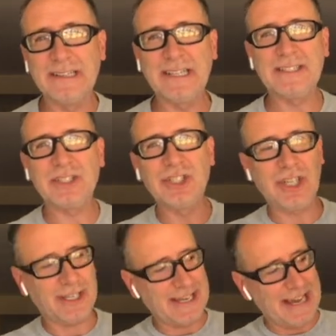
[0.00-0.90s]
Let's
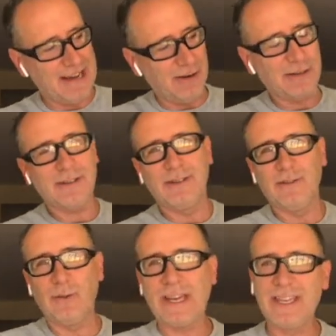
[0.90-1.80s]
check out
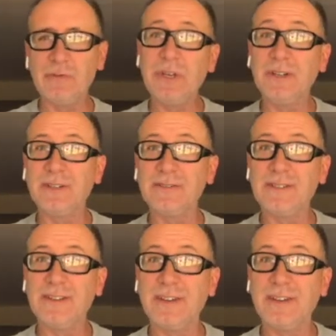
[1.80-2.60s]
Wacky Wheels,